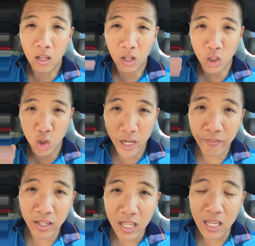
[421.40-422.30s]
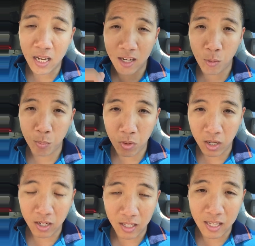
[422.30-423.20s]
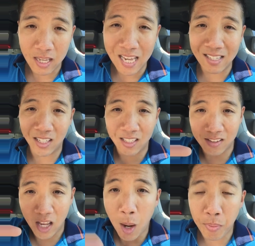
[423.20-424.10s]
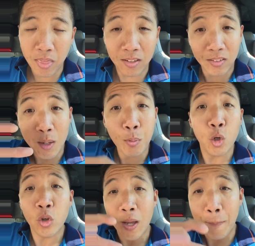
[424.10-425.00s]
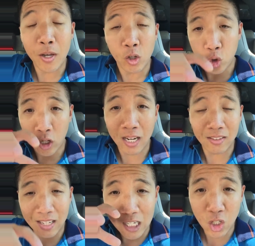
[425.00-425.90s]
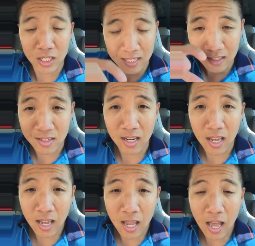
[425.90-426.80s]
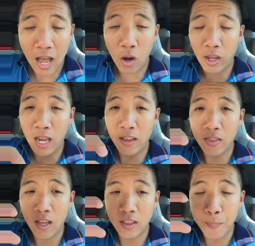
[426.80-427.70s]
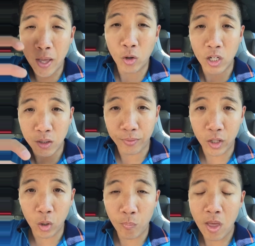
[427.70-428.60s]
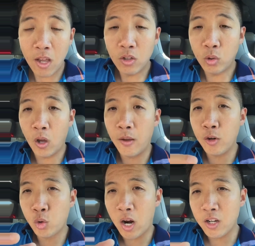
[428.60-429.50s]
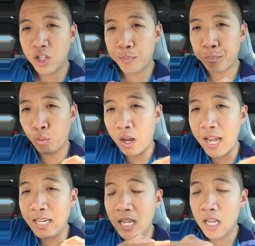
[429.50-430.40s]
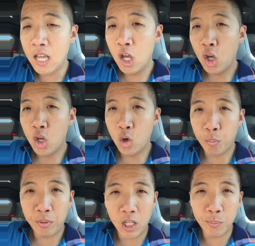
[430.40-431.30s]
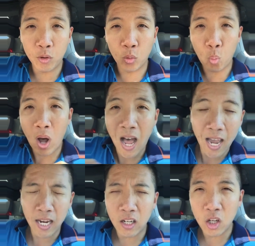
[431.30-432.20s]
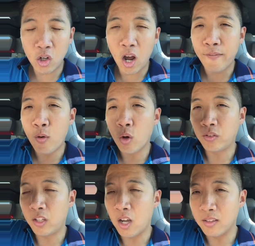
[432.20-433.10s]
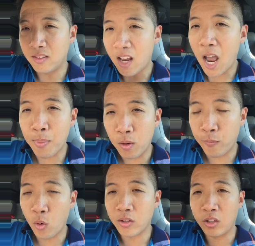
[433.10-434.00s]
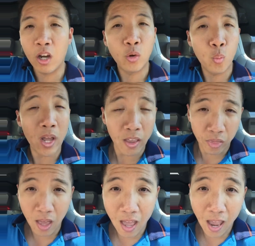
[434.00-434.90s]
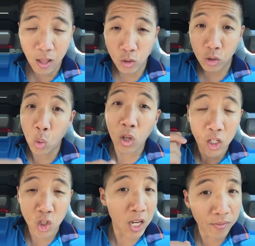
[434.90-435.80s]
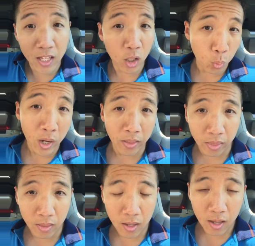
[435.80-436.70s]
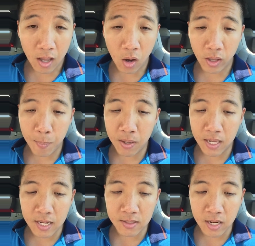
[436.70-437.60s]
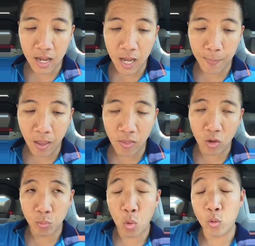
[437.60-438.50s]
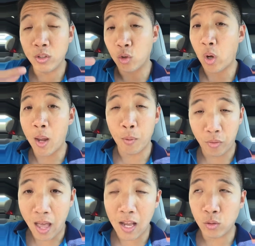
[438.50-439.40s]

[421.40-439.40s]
Longevity in network marketing is in depth. The deeper you can build your organizations, okay, the better it is for you. So if you're trying to spread your people wide, you're not focusing on depth, you're focusing on width, and there's no longevity in width, okay? Because and there's more reasons why about that.